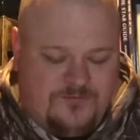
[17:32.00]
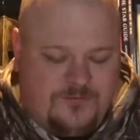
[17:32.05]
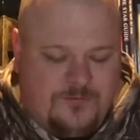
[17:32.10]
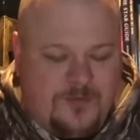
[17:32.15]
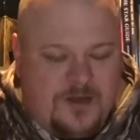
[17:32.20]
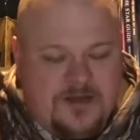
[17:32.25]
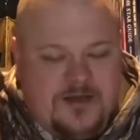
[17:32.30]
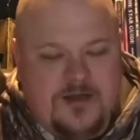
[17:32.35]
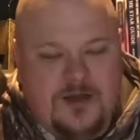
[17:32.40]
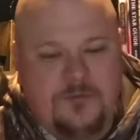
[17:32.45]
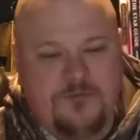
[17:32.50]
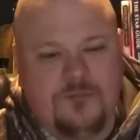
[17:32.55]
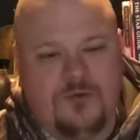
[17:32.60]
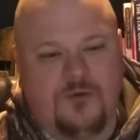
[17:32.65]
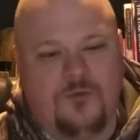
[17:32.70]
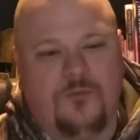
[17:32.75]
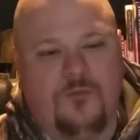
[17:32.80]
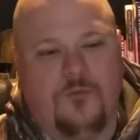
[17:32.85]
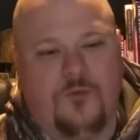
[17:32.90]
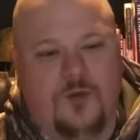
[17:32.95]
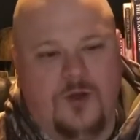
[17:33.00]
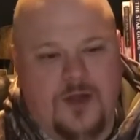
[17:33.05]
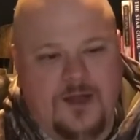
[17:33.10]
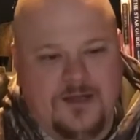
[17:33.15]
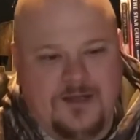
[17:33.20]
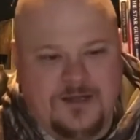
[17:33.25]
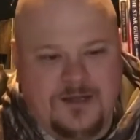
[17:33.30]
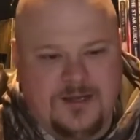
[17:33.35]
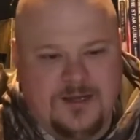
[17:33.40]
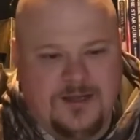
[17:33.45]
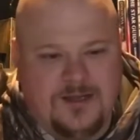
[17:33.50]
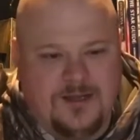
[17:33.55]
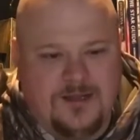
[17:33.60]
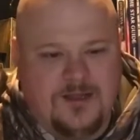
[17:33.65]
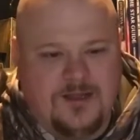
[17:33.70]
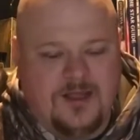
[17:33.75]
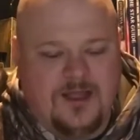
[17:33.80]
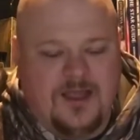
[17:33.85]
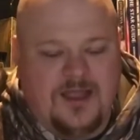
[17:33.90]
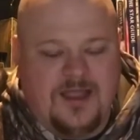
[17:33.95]
For my number 1,
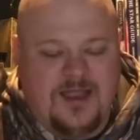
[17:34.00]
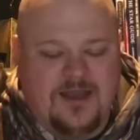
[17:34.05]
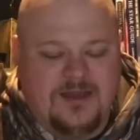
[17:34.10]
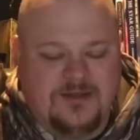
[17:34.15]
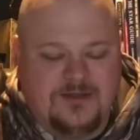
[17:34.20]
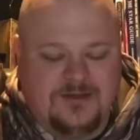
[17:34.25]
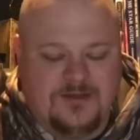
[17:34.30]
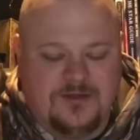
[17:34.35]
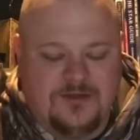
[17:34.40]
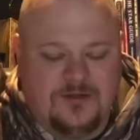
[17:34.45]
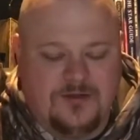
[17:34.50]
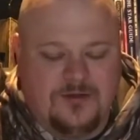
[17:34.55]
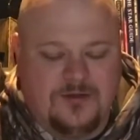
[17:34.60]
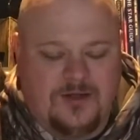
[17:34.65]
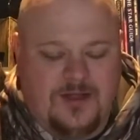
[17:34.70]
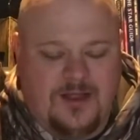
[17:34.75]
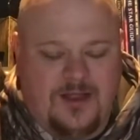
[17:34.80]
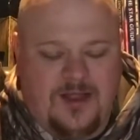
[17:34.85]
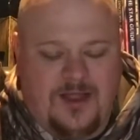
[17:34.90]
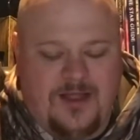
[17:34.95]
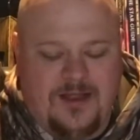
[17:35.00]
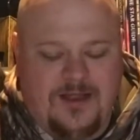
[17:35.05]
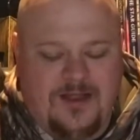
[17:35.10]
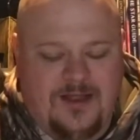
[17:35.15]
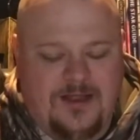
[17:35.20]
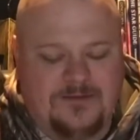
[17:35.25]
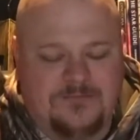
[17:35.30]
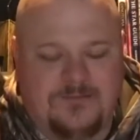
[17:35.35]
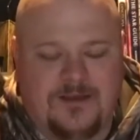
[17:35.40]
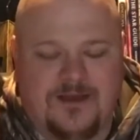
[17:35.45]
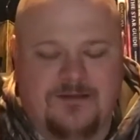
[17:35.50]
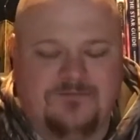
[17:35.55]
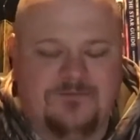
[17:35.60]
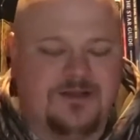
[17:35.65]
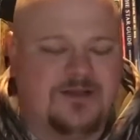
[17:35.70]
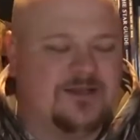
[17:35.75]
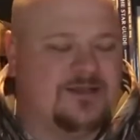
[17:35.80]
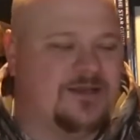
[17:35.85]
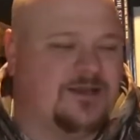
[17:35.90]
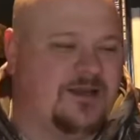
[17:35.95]
I had to go. I
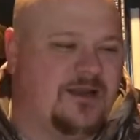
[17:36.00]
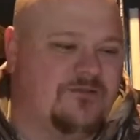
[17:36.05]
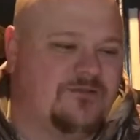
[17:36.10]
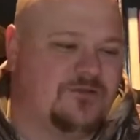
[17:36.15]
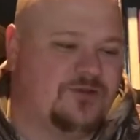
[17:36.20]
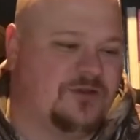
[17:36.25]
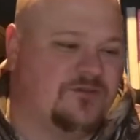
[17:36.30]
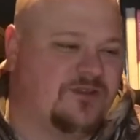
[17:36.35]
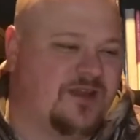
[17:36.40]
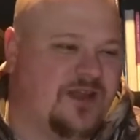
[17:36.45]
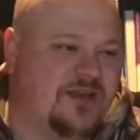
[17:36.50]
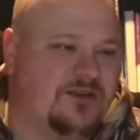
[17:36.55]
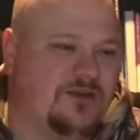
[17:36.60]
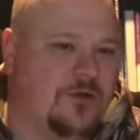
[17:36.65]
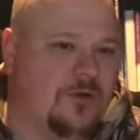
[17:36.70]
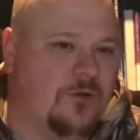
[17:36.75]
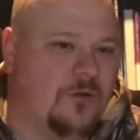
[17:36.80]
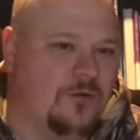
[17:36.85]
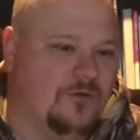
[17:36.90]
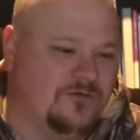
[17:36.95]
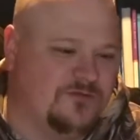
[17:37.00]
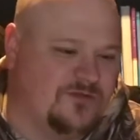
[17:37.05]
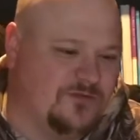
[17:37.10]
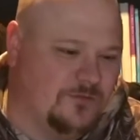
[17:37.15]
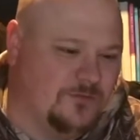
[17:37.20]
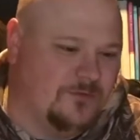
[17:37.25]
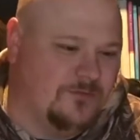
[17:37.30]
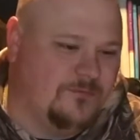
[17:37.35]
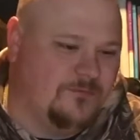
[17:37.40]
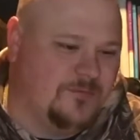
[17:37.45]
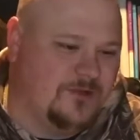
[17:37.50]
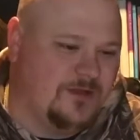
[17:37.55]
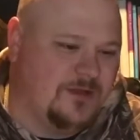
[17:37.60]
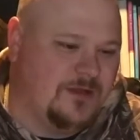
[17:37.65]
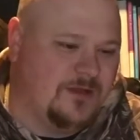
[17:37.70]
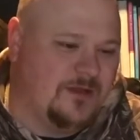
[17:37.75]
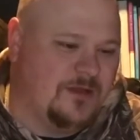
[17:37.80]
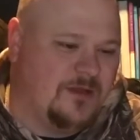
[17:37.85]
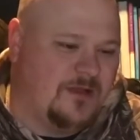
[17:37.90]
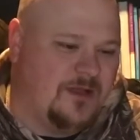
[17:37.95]
really didn't have a choice. I had to go old school.
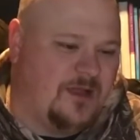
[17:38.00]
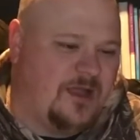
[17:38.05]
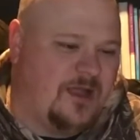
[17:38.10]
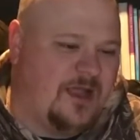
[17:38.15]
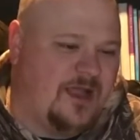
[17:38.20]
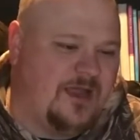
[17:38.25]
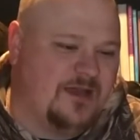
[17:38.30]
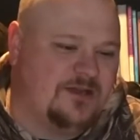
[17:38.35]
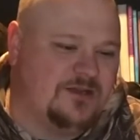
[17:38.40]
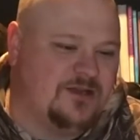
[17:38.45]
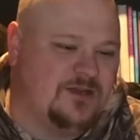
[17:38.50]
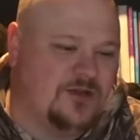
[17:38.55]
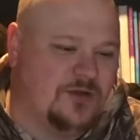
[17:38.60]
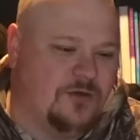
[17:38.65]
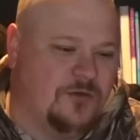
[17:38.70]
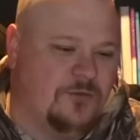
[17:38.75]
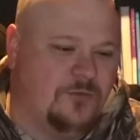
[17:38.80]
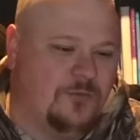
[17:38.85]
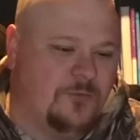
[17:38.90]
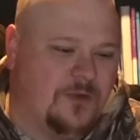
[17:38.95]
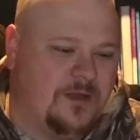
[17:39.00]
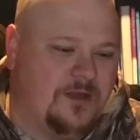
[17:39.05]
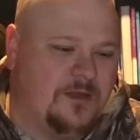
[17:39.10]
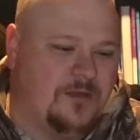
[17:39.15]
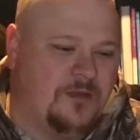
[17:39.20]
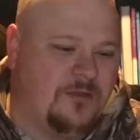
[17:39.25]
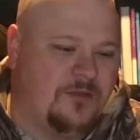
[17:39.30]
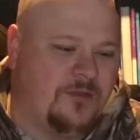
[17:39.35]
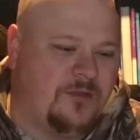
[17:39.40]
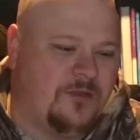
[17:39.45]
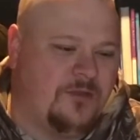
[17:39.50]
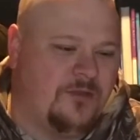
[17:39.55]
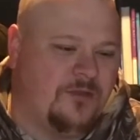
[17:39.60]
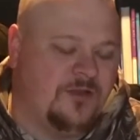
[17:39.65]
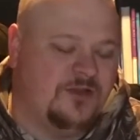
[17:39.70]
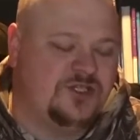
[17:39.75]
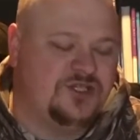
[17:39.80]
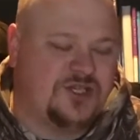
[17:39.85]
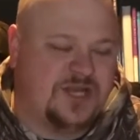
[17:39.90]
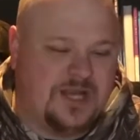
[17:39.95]
I had to go with
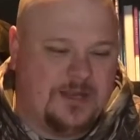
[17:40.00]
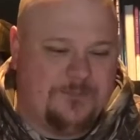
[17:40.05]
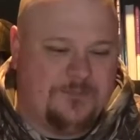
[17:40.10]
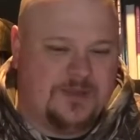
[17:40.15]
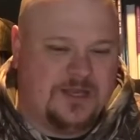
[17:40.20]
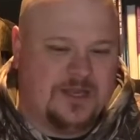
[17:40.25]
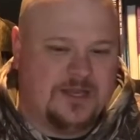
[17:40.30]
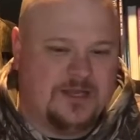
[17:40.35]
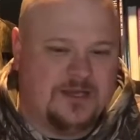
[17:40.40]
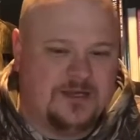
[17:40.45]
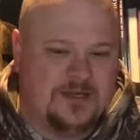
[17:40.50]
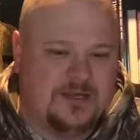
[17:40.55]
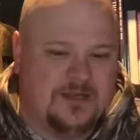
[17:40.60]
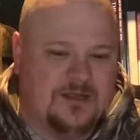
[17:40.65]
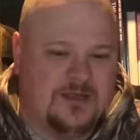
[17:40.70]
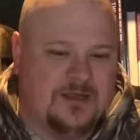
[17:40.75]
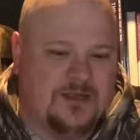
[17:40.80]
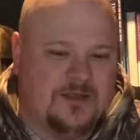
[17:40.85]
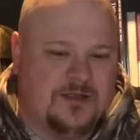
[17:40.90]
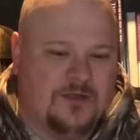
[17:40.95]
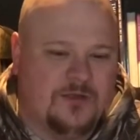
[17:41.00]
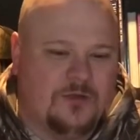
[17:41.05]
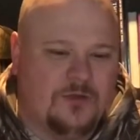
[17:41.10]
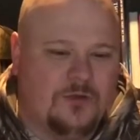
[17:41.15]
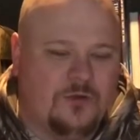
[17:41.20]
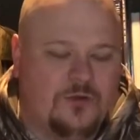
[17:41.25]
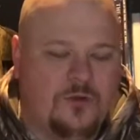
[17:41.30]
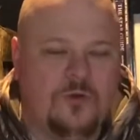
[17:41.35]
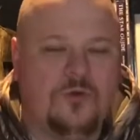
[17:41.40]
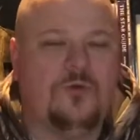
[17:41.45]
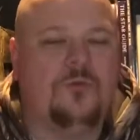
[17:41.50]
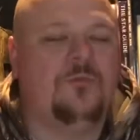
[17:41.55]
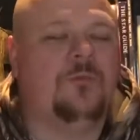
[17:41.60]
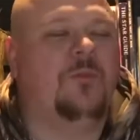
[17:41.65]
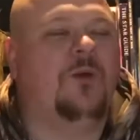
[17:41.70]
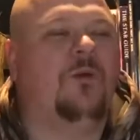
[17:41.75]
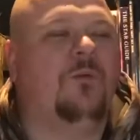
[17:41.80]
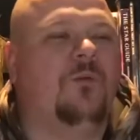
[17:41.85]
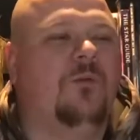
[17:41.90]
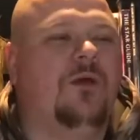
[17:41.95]
the champion,
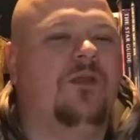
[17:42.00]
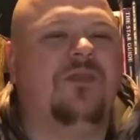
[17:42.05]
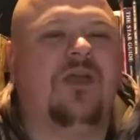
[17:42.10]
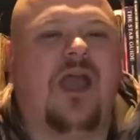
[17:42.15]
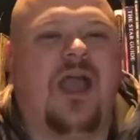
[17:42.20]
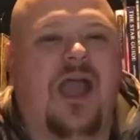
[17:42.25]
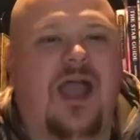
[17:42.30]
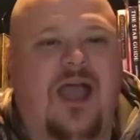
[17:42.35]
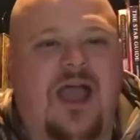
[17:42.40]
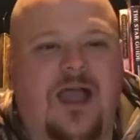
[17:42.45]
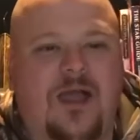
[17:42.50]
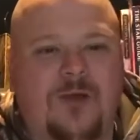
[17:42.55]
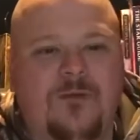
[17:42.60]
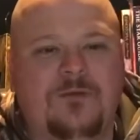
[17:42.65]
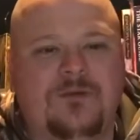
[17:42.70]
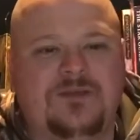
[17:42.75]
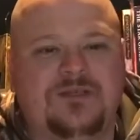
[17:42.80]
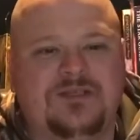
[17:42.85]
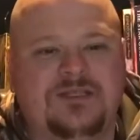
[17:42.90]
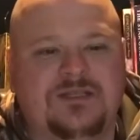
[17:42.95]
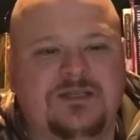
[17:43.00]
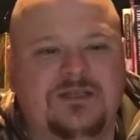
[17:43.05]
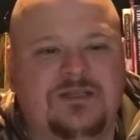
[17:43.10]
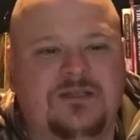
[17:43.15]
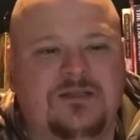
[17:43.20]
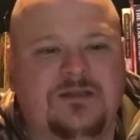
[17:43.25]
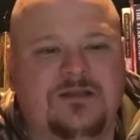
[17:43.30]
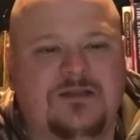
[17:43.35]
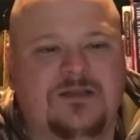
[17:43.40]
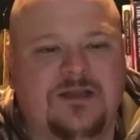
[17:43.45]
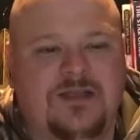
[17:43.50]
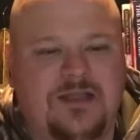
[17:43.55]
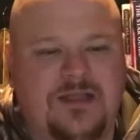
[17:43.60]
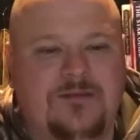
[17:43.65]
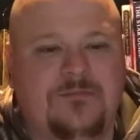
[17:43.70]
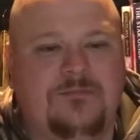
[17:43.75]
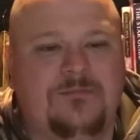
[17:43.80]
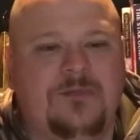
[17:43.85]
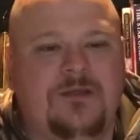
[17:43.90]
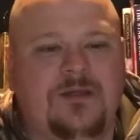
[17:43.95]
whom without
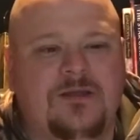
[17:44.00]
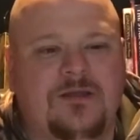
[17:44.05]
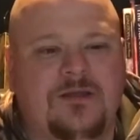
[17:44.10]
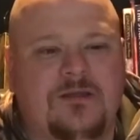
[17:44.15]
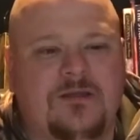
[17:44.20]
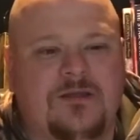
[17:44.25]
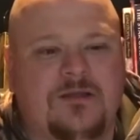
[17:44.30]
him,